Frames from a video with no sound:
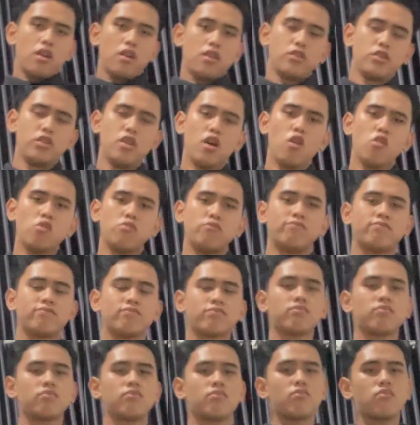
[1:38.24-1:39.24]
You know,
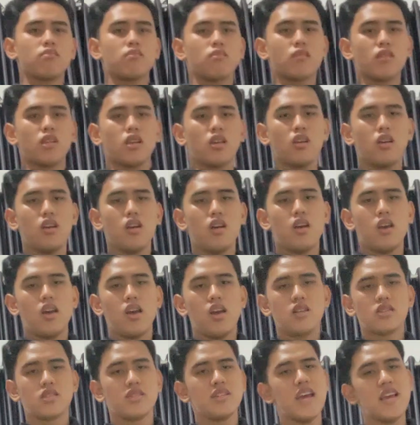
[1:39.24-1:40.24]

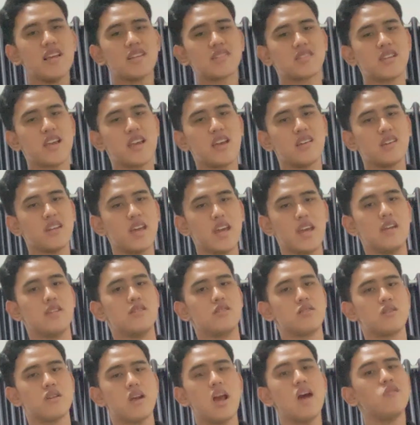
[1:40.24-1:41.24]
today's day and
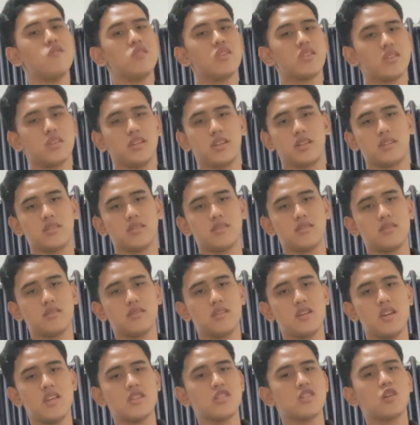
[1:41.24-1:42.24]
age, everything
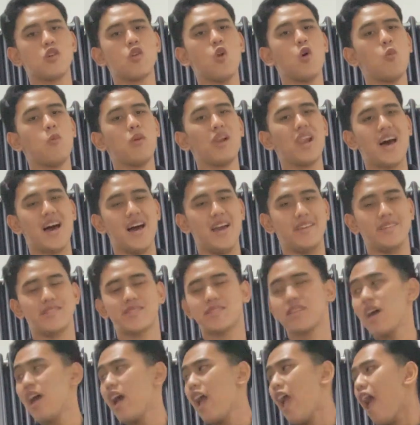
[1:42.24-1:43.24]
is
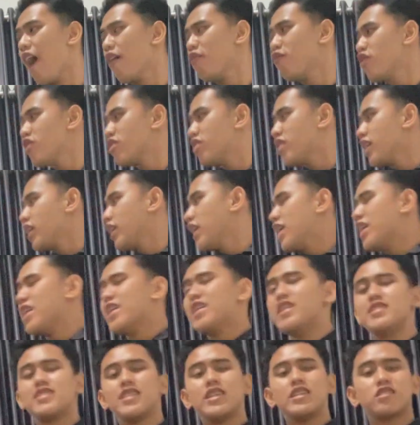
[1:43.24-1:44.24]
globalized. Everything
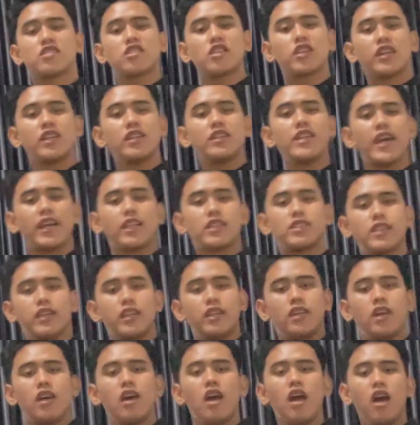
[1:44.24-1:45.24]
is interconnected.